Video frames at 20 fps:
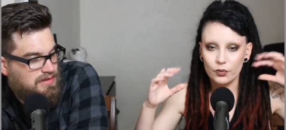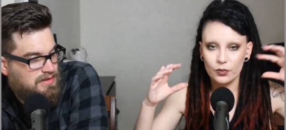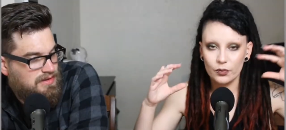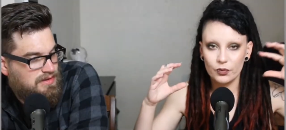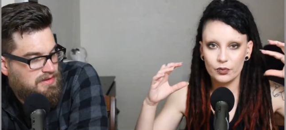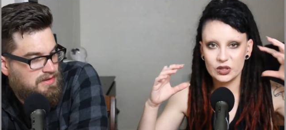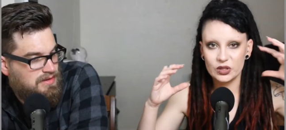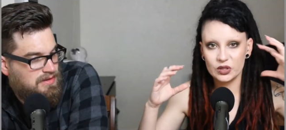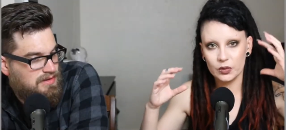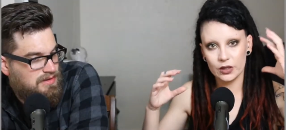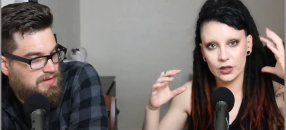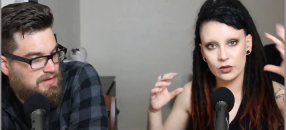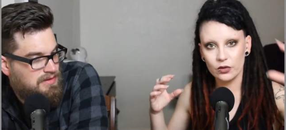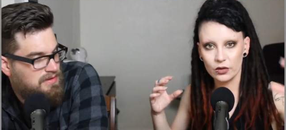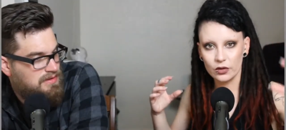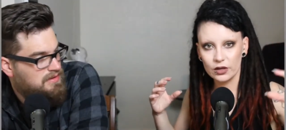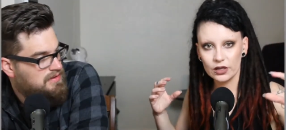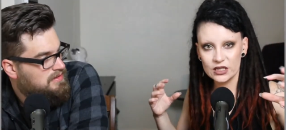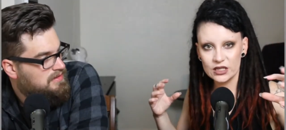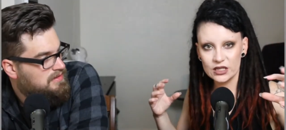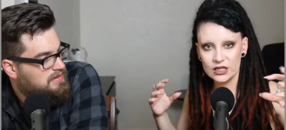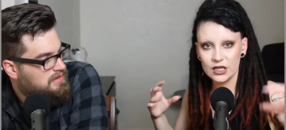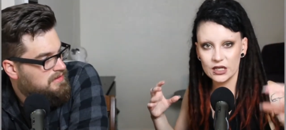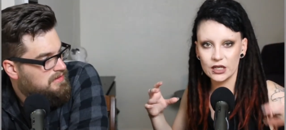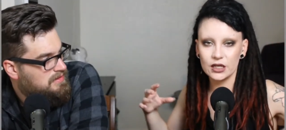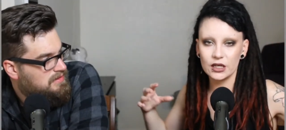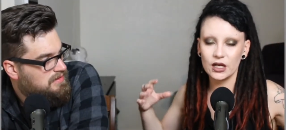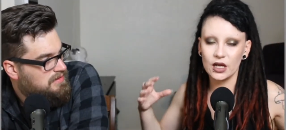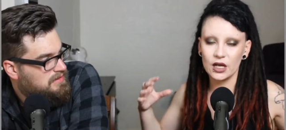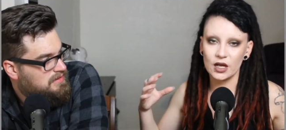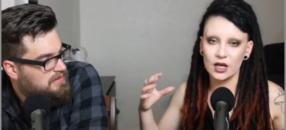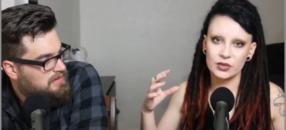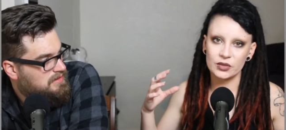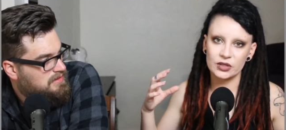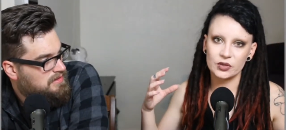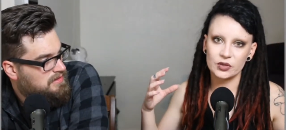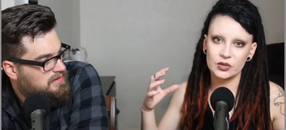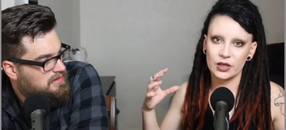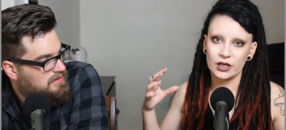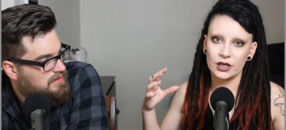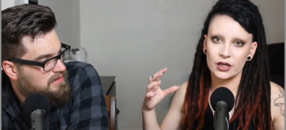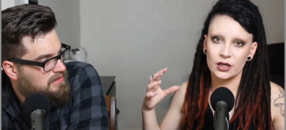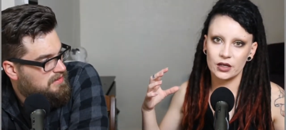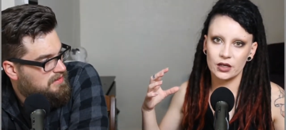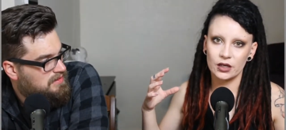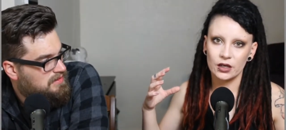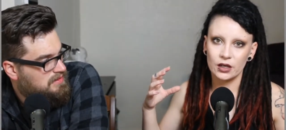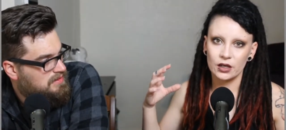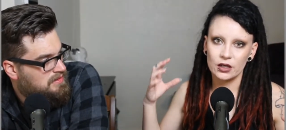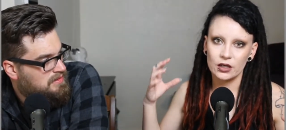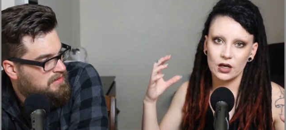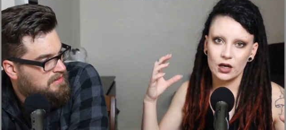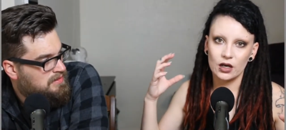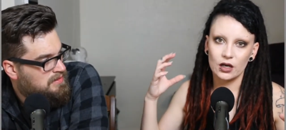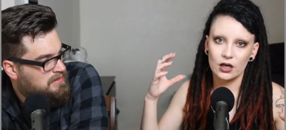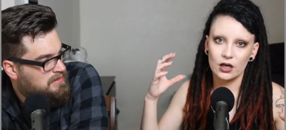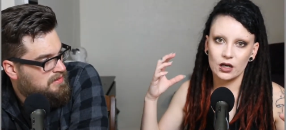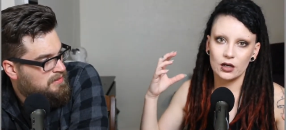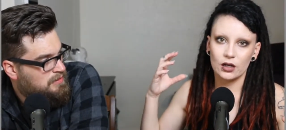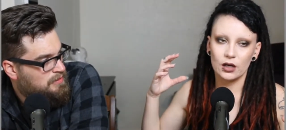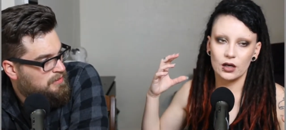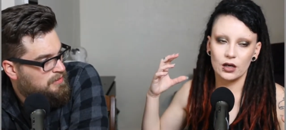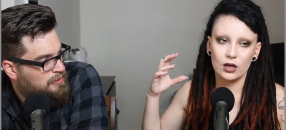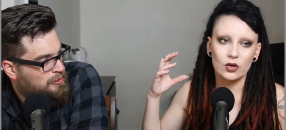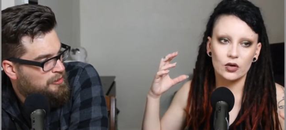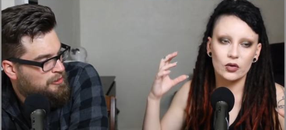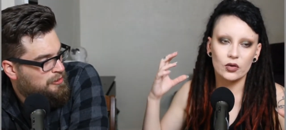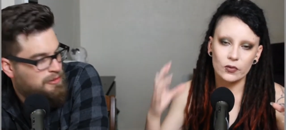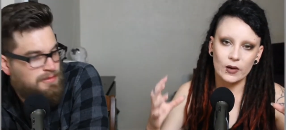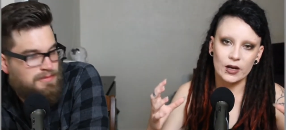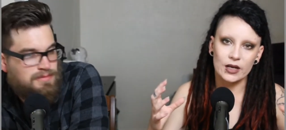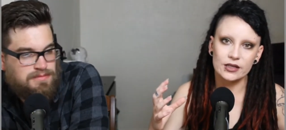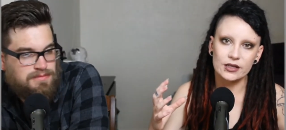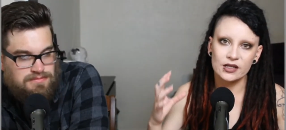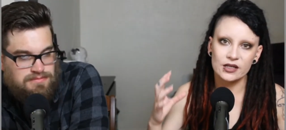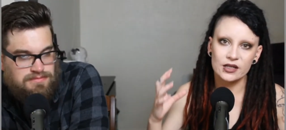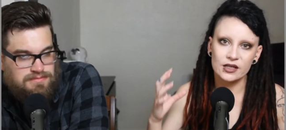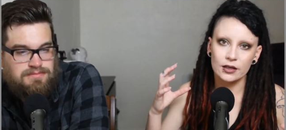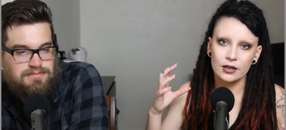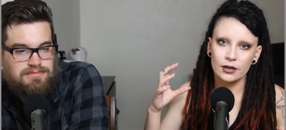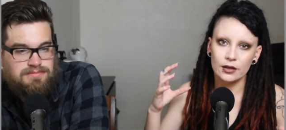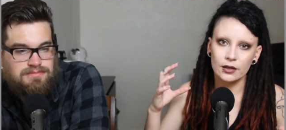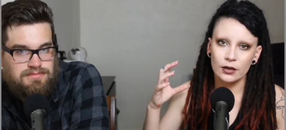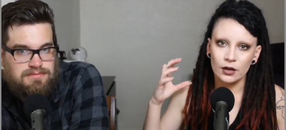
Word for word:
Speaker 1: Between quarantine and between a crazy